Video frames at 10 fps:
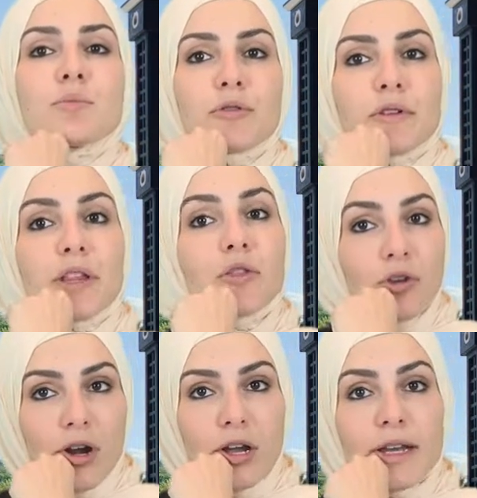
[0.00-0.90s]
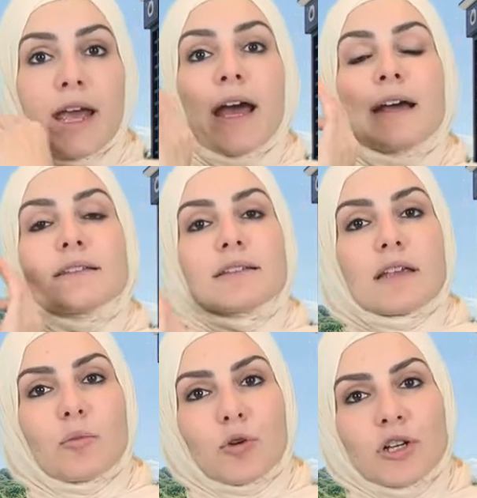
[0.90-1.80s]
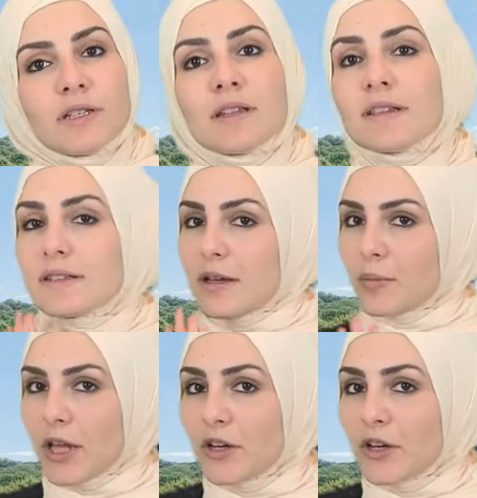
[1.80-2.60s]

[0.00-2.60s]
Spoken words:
has proven that the Quran has the same words, the same